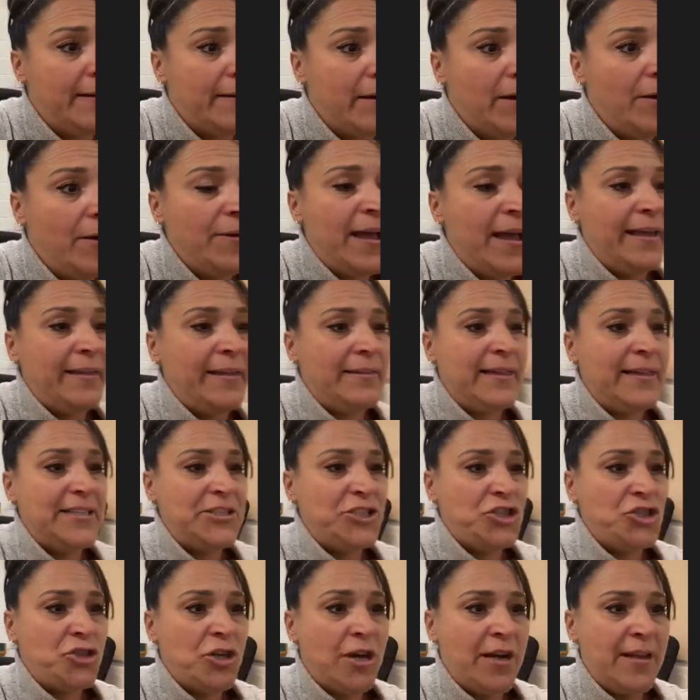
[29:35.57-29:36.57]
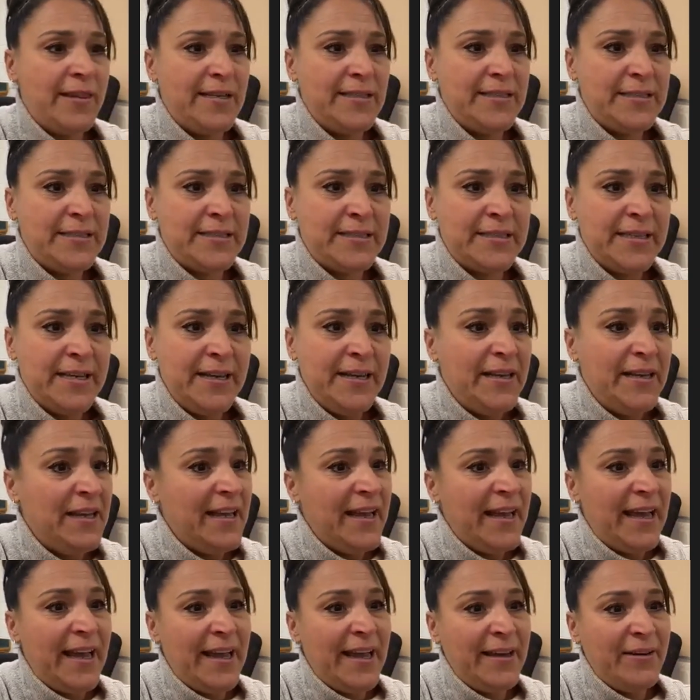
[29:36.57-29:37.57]
Okay, let's try this,
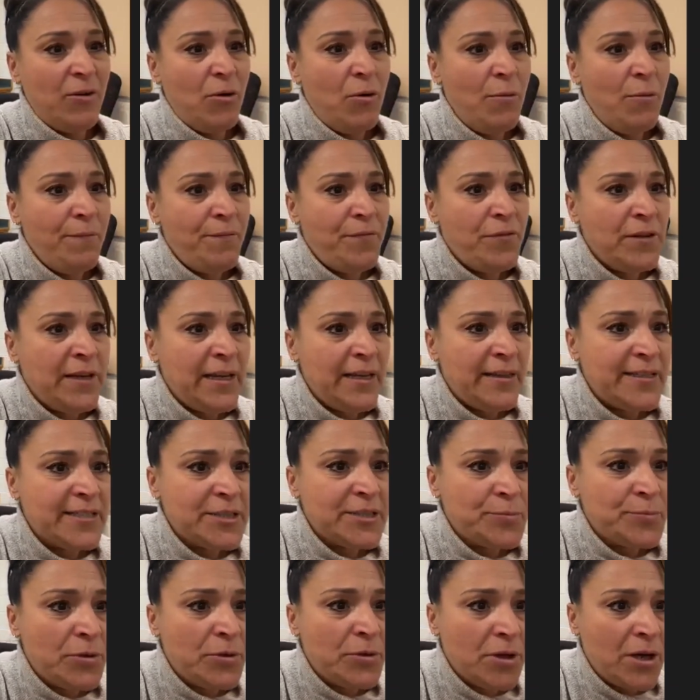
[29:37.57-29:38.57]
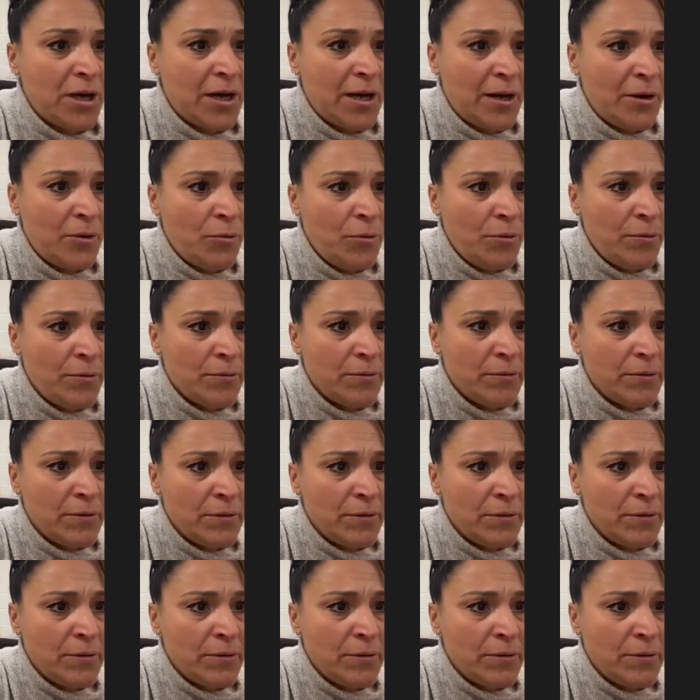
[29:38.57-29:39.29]
and hopefully this will go.